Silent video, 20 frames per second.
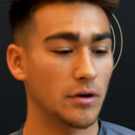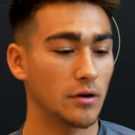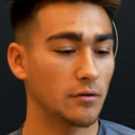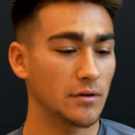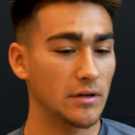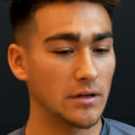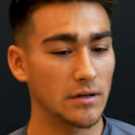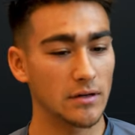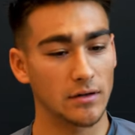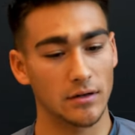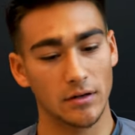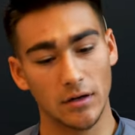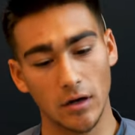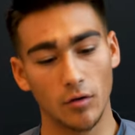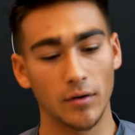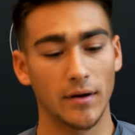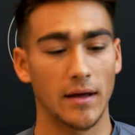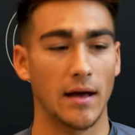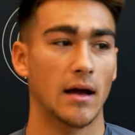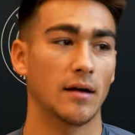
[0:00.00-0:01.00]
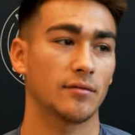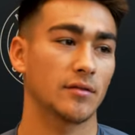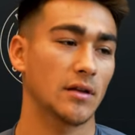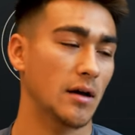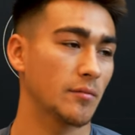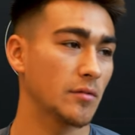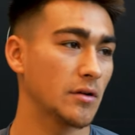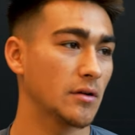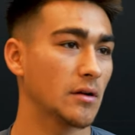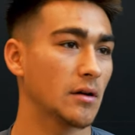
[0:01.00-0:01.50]
don't need to go into
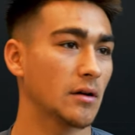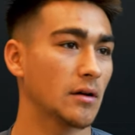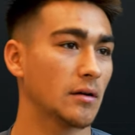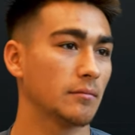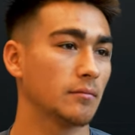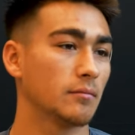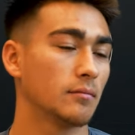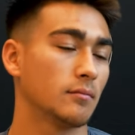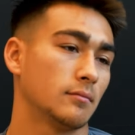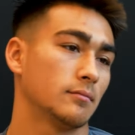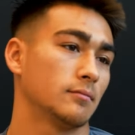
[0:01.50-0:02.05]
halftime and um,